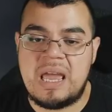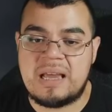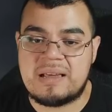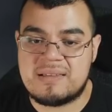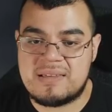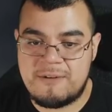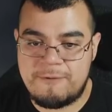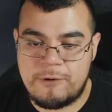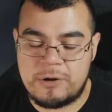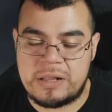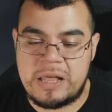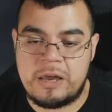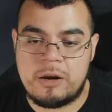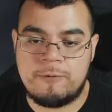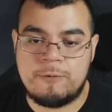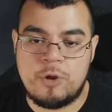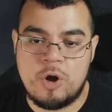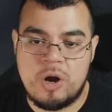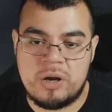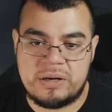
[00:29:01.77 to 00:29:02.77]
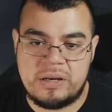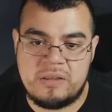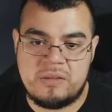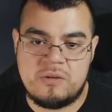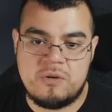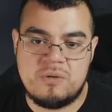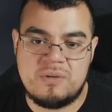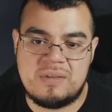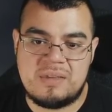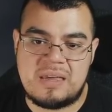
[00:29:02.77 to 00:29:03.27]
except for Cloud of Darkness,
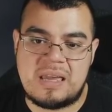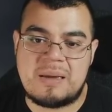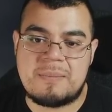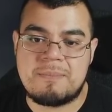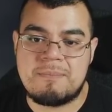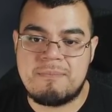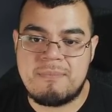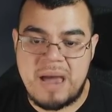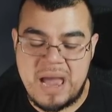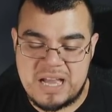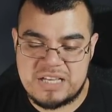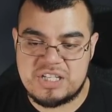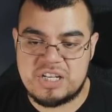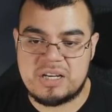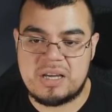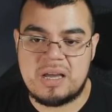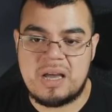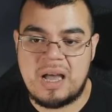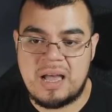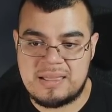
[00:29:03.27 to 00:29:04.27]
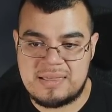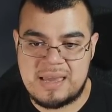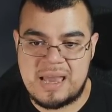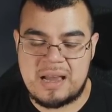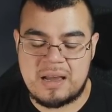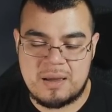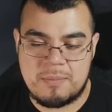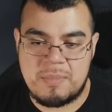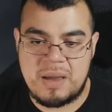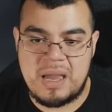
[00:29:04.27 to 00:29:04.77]
uses a magic
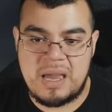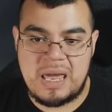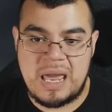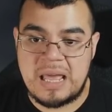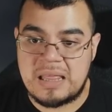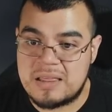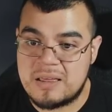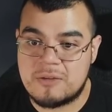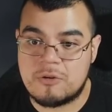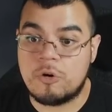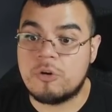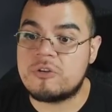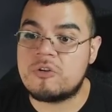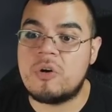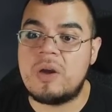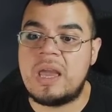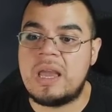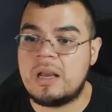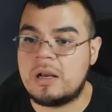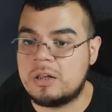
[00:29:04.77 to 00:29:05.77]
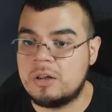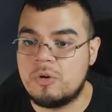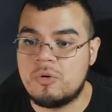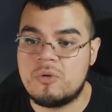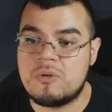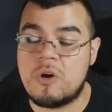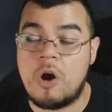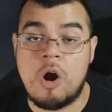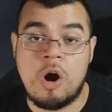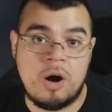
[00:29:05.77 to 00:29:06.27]
attack command, and this also
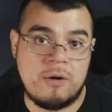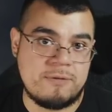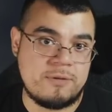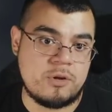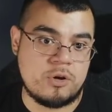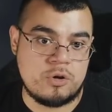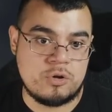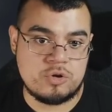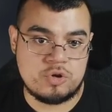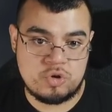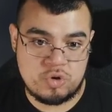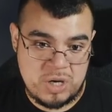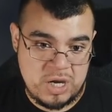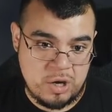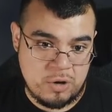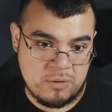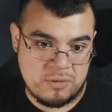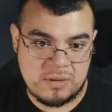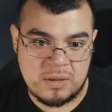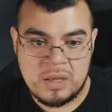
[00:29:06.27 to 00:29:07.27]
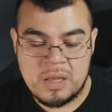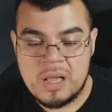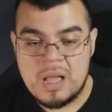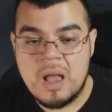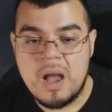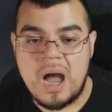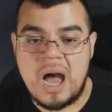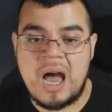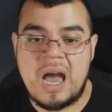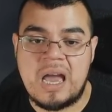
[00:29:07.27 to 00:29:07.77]
includes off-turn triggers.
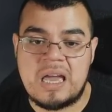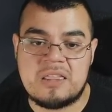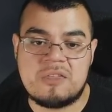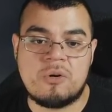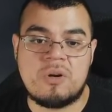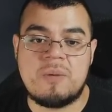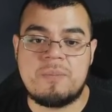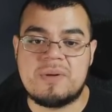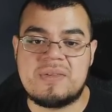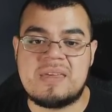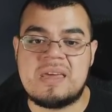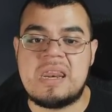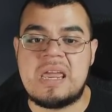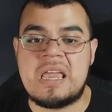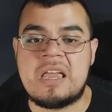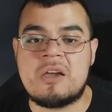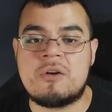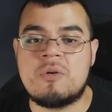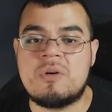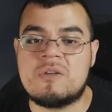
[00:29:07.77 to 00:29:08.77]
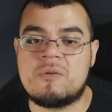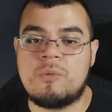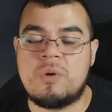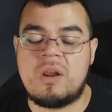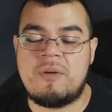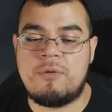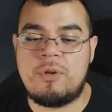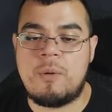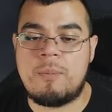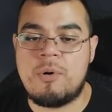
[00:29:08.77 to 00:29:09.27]
A 20% increase
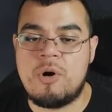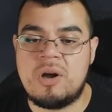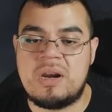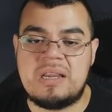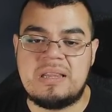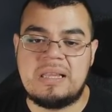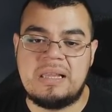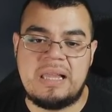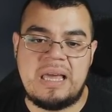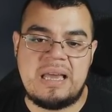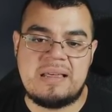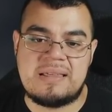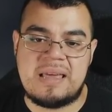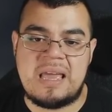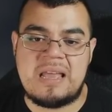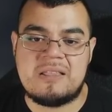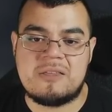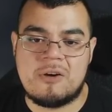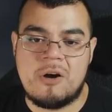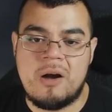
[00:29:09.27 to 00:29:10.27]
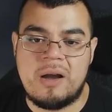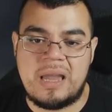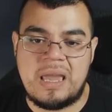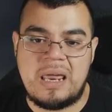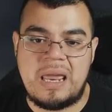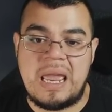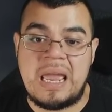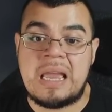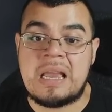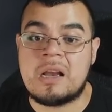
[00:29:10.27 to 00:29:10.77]
whenever the party delays a
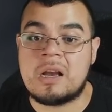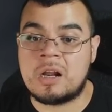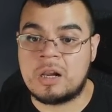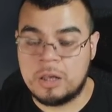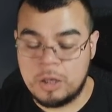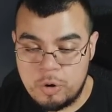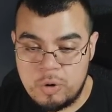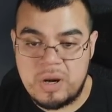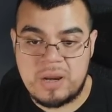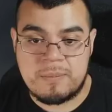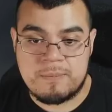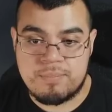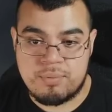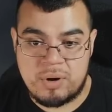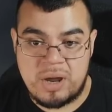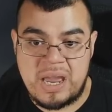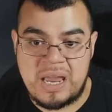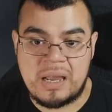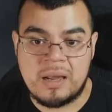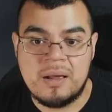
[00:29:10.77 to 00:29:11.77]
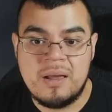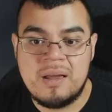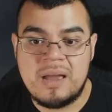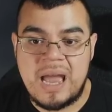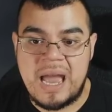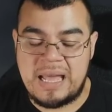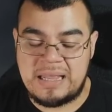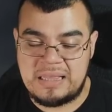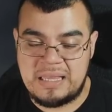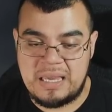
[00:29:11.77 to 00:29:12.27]
target, including break,
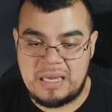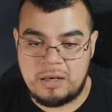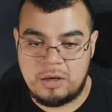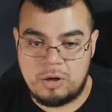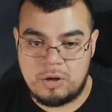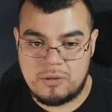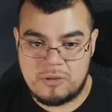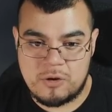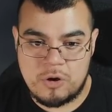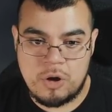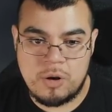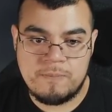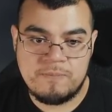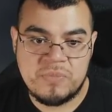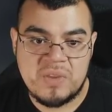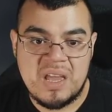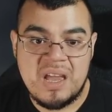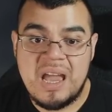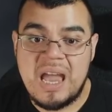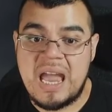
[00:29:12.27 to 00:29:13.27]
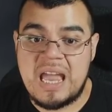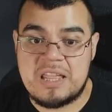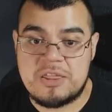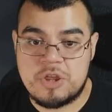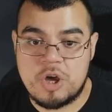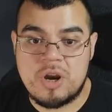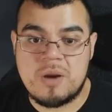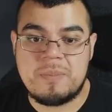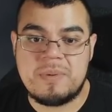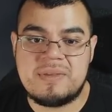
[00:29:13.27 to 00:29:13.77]
at the end of the turn. A
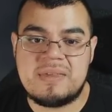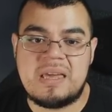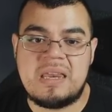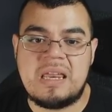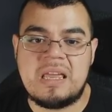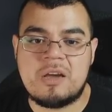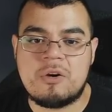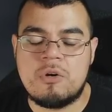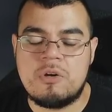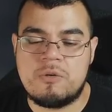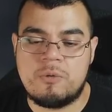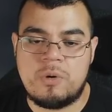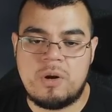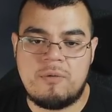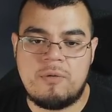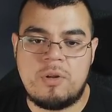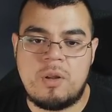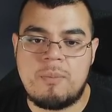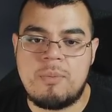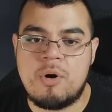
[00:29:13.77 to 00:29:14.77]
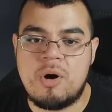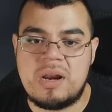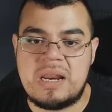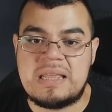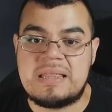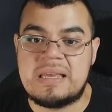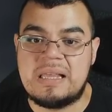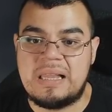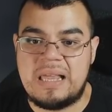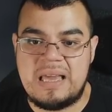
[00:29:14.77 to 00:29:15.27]
30% increase whenever the party
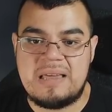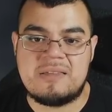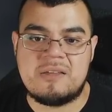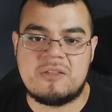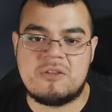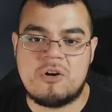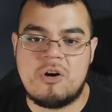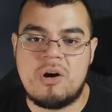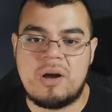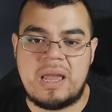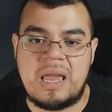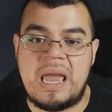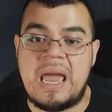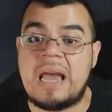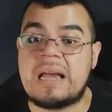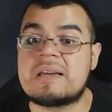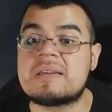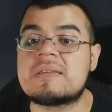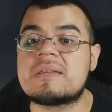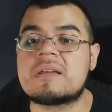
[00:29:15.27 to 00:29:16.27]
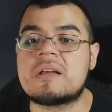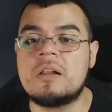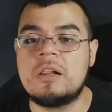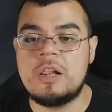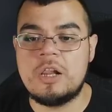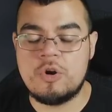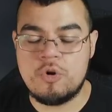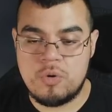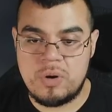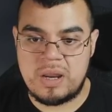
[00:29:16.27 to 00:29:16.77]
delays a target,
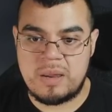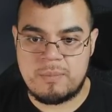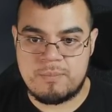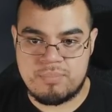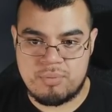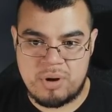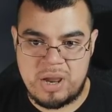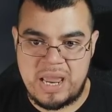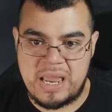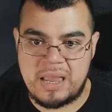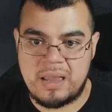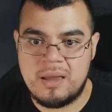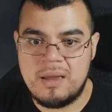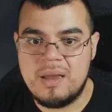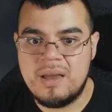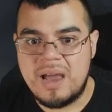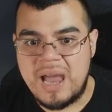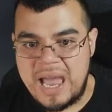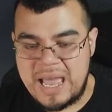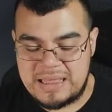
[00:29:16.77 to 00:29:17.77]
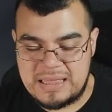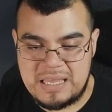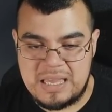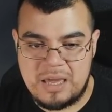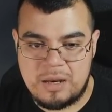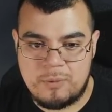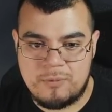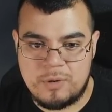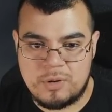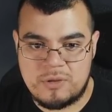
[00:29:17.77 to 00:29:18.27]
excluding break, at the
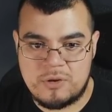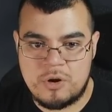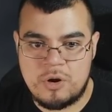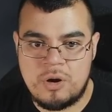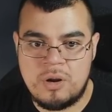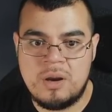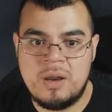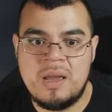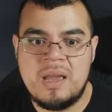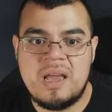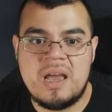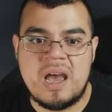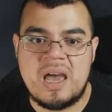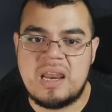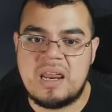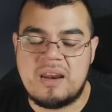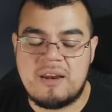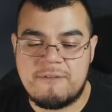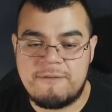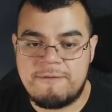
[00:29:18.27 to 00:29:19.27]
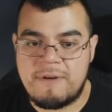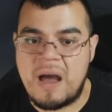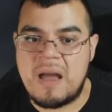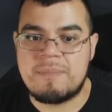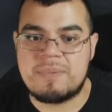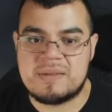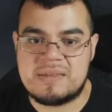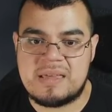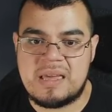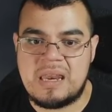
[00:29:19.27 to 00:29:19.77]
end of a turn. And then a
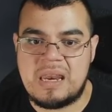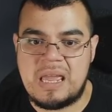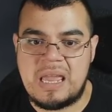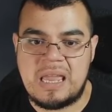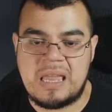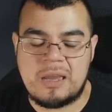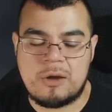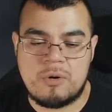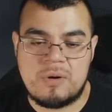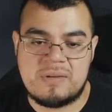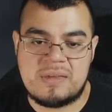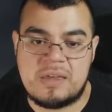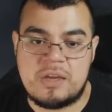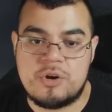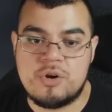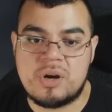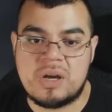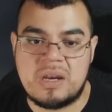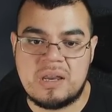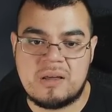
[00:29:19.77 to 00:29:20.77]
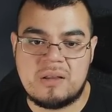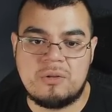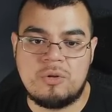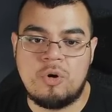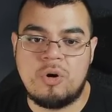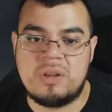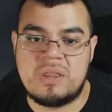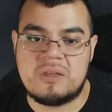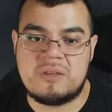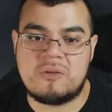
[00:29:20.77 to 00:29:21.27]
5% increase, and you can
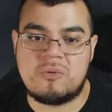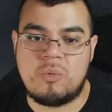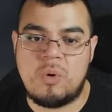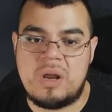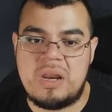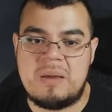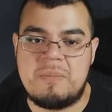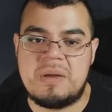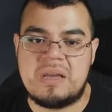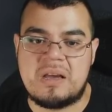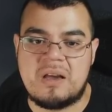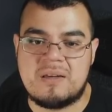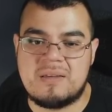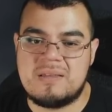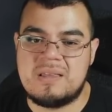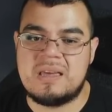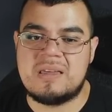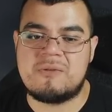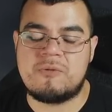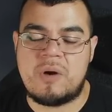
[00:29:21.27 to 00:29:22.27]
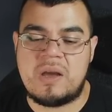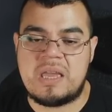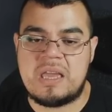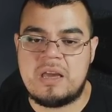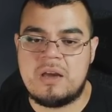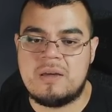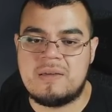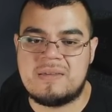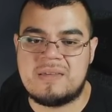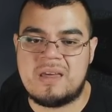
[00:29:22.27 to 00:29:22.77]
ignore this 20 because this right
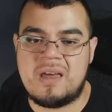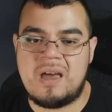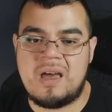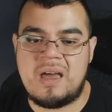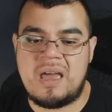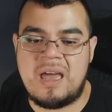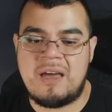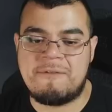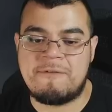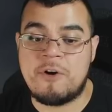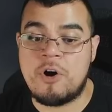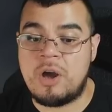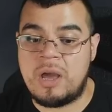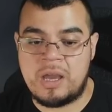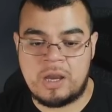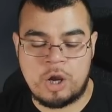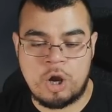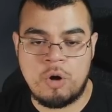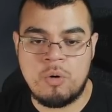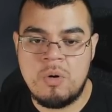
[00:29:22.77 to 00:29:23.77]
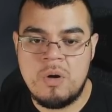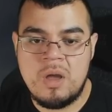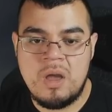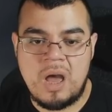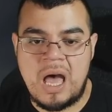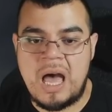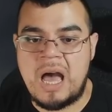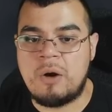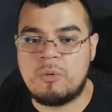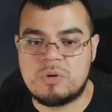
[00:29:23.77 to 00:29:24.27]
here is FR Echo,
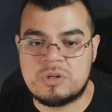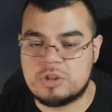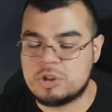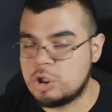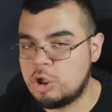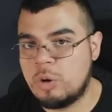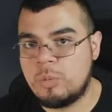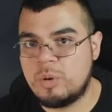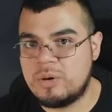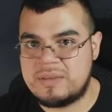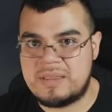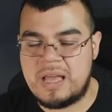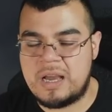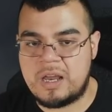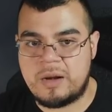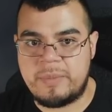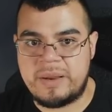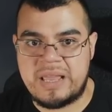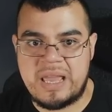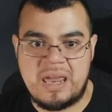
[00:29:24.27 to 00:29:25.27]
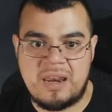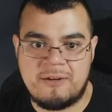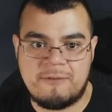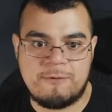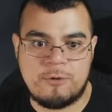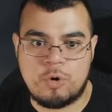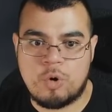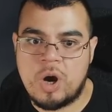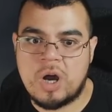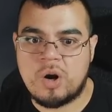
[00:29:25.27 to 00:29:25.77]
which Global is not going to be getting
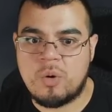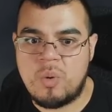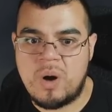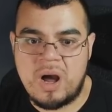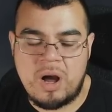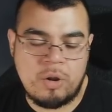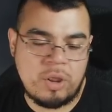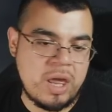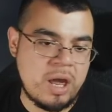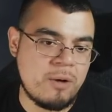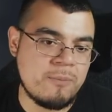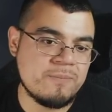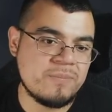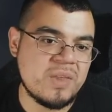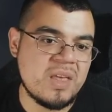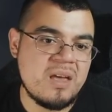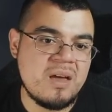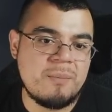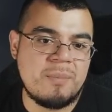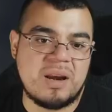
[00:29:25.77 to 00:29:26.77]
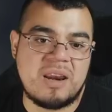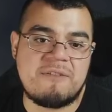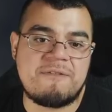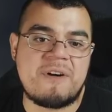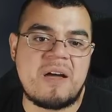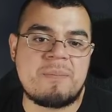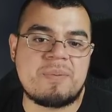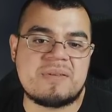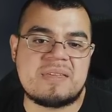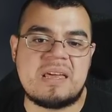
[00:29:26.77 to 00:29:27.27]
for quite a while now. But a
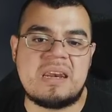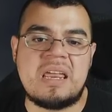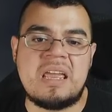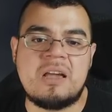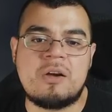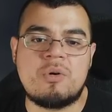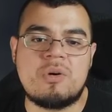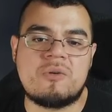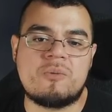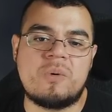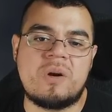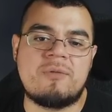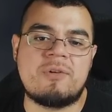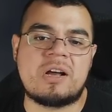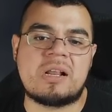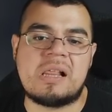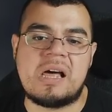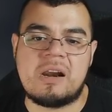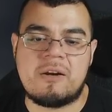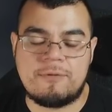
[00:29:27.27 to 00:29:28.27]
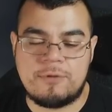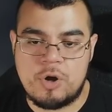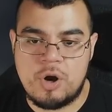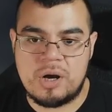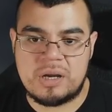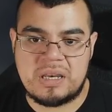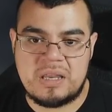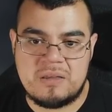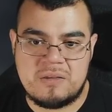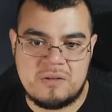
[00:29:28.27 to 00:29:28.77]
5% increase whenever Cloud of
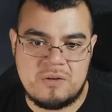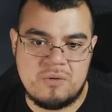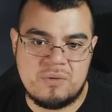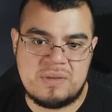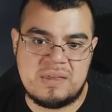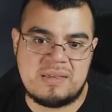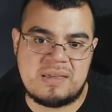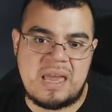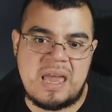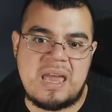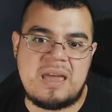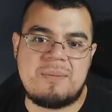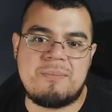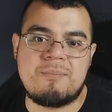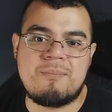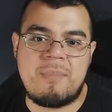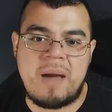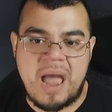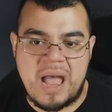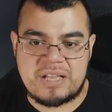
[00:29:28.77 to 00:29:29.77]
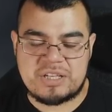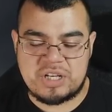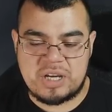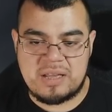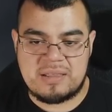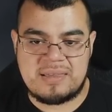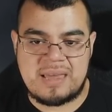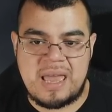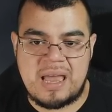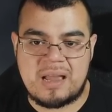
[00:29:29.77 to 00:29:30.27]
Darkness uses a magic
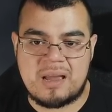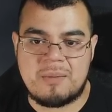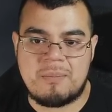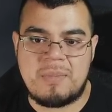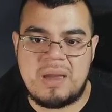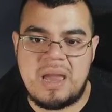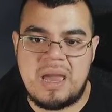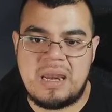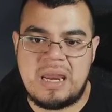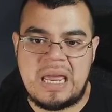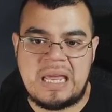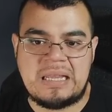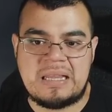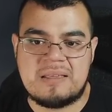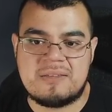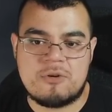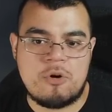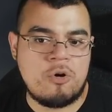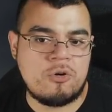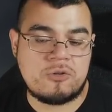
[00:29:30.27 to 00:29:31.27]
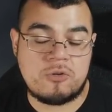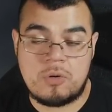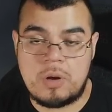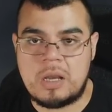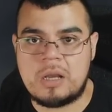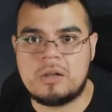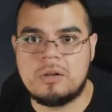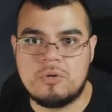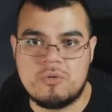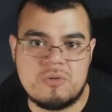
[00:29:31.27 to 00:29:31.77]
attack command, and this also
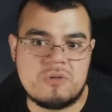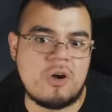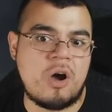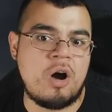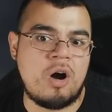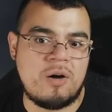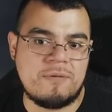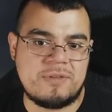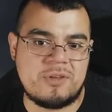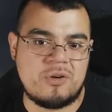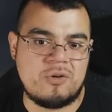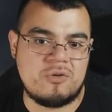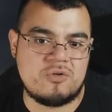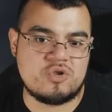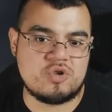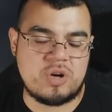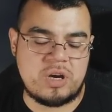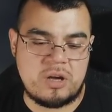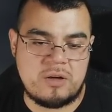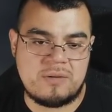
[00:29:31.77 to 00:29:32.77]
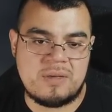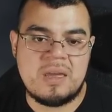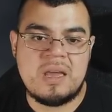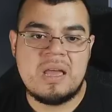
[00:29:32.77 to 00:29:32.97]
includes off-turn triggers